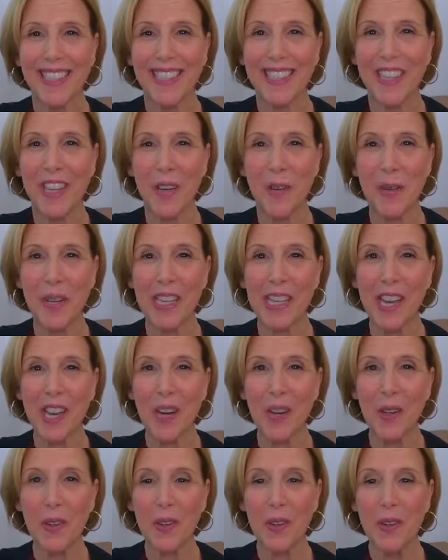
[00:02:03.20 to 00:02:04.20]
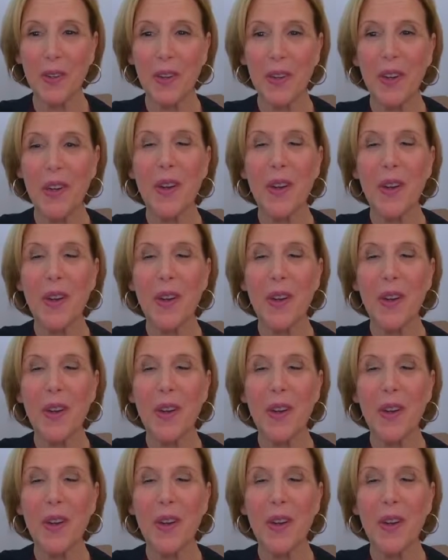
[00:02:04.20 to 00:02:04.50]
Here we go.